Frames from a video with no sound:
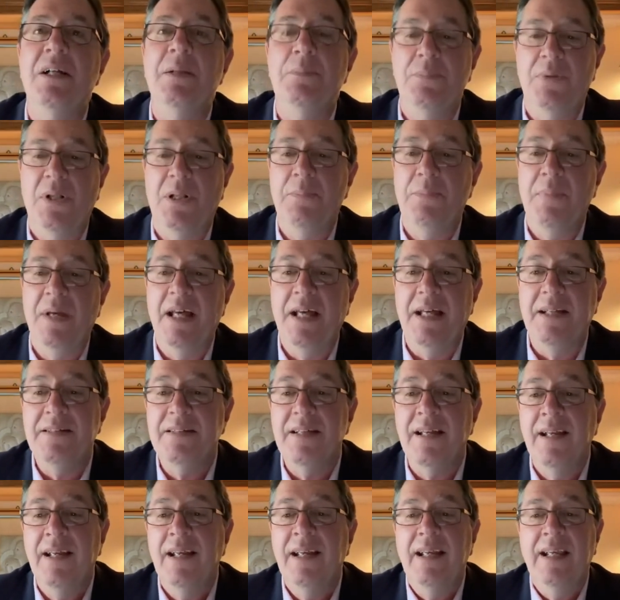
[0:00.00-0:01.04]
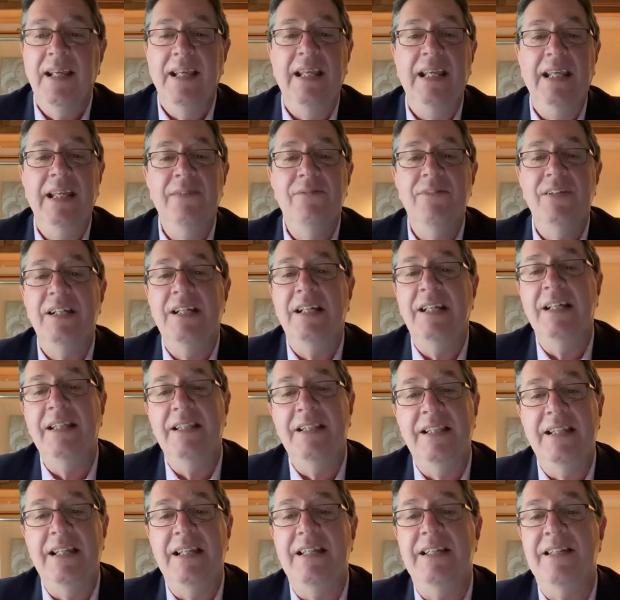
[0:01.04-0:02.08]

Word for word: implement even in